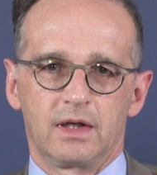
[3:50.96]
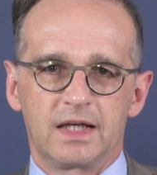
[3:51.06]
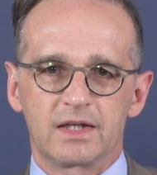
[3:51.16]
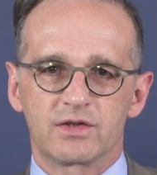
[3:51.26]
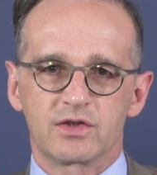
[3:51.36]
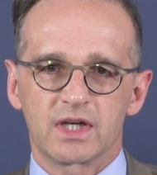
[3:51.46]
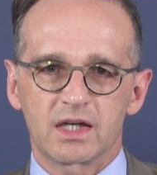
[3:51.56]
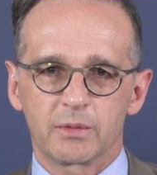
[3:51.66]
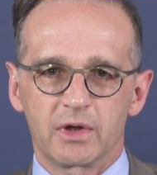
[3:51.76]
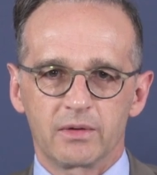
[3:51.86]
Ladies and
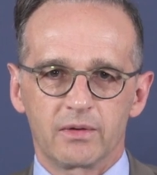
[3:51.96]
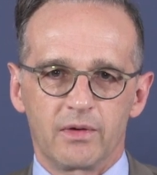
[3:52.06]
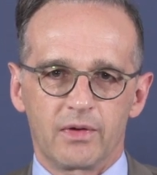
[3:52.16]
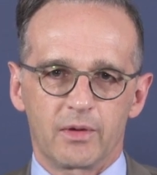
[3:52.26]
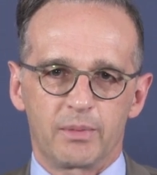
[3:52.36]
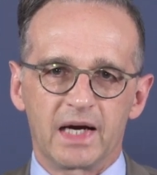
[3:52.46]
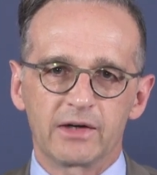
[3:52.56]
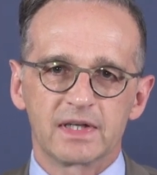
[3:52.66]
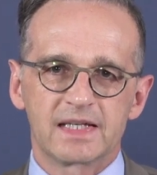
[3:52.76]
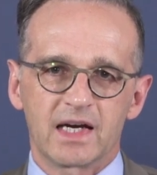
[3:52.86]
gentlemen, the
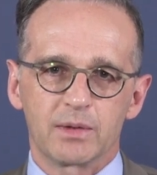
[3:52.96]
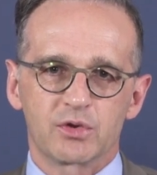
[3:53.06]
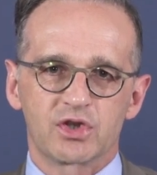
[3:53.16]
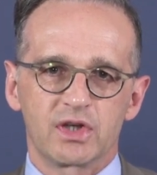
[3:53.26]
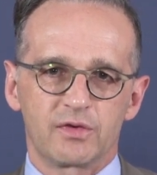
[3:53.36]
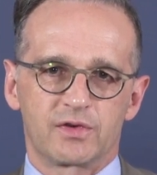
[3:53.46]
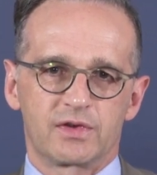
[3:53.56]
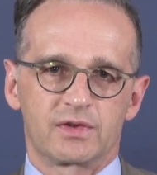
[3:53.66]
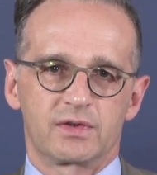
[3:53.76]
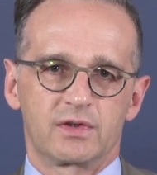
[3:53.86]
paradigm
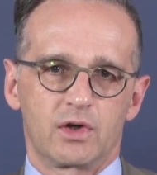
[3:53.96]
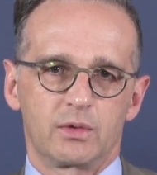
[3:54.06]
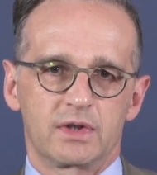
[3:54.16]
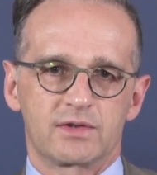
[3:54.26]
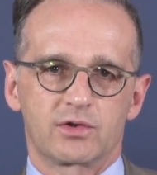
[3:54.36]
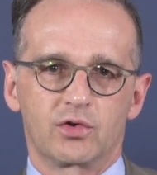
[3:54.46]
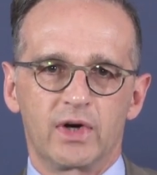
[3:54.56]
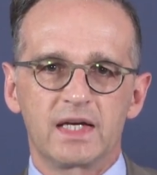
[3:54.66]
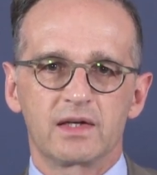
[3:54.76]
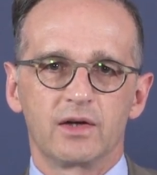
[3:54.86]
shift towards
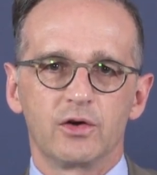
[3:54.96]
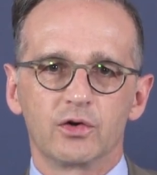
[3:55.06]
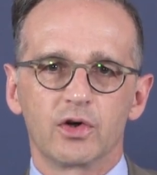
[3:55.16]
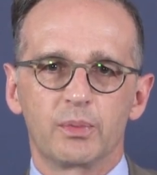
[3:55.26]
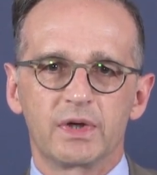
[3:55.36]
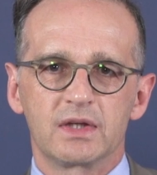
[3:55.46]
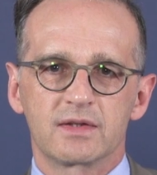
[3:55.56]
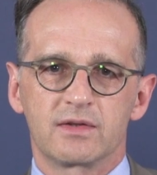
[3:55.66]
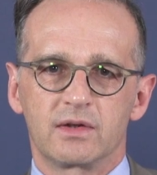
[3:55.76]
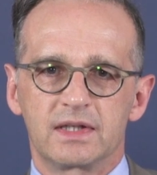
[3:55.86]
greater
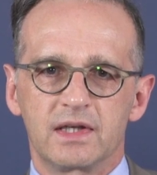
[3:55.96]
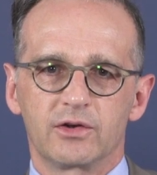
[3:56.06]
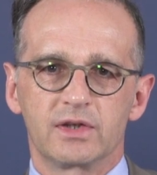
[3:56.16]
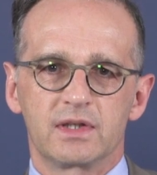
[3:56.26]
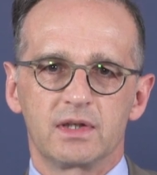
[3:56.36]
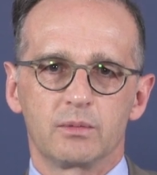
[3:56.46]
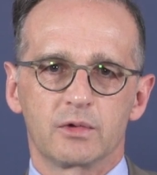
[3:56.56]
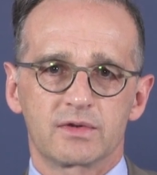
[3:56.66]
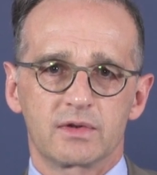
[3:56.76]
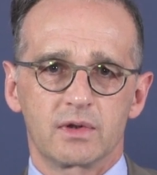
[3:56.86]
European solidarity
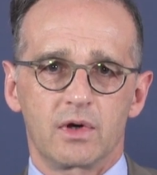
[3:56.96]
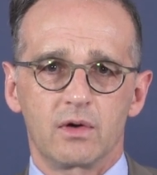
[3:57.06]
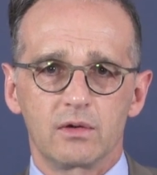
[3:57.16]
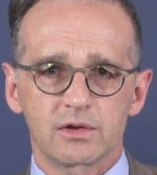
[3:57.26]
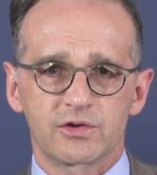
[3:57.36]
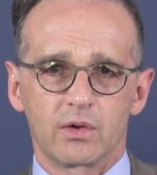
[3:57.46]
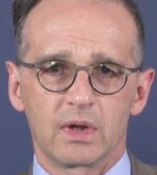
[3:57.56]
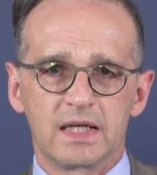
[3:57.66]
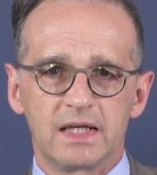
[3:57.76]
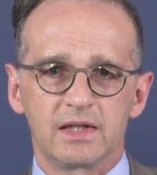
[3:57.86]
must also
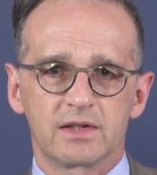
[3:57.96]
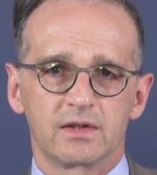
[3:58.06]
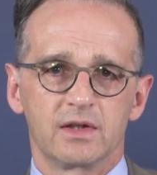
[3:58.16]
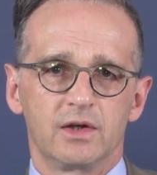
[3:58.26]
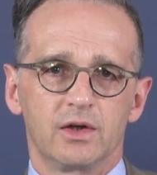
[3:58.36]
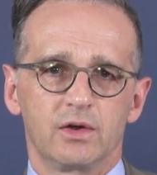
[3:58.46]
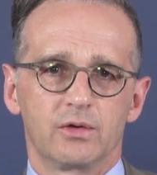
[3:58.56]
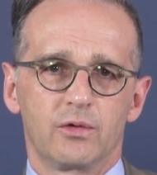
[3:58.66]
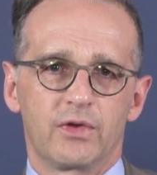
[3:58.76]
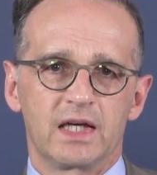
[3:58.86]
lead
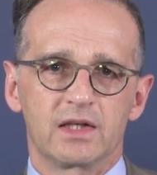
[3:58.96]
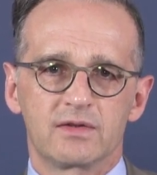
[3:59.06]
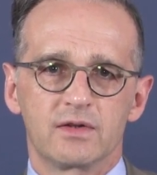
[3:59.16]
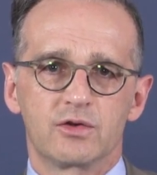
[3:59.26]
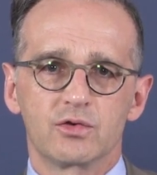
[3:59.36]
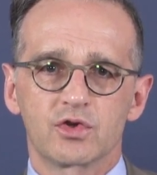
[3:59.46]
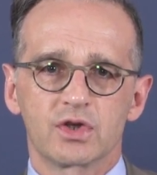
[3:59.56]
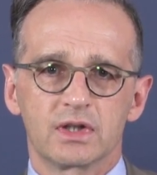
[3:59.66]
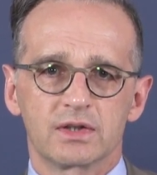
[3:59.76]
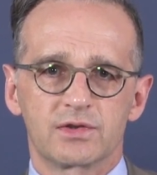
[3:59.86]
to the institutional